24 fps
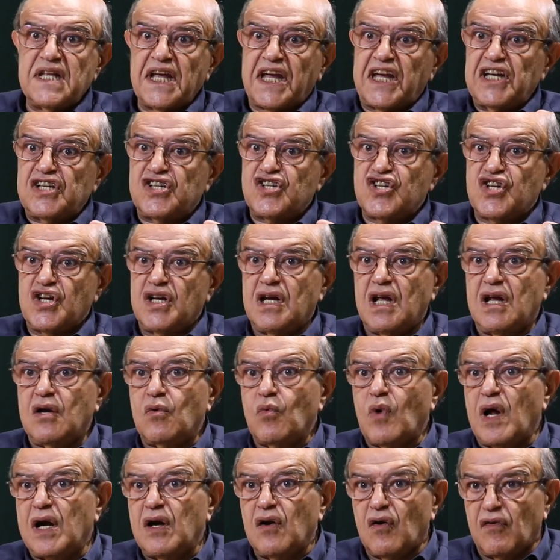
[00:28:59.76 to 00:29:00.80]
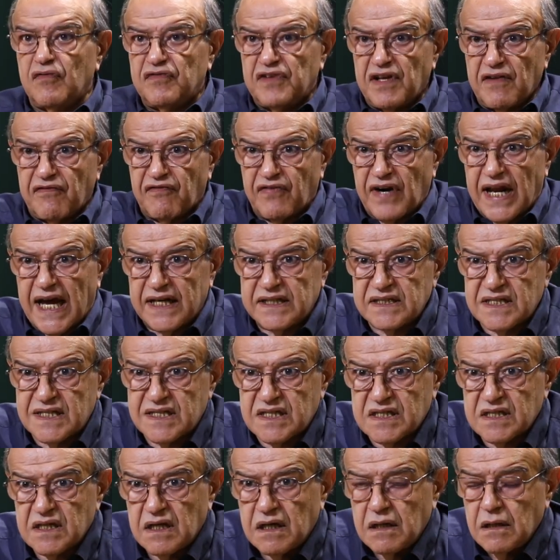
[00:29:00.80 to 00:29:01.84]
the kitchen in one of the
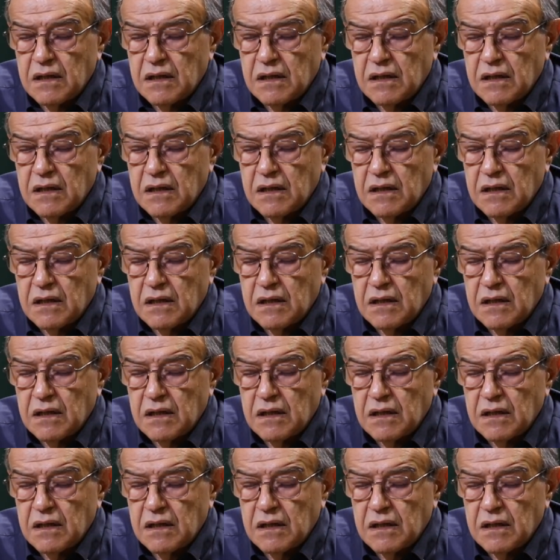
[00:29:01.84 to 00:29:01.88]
flats.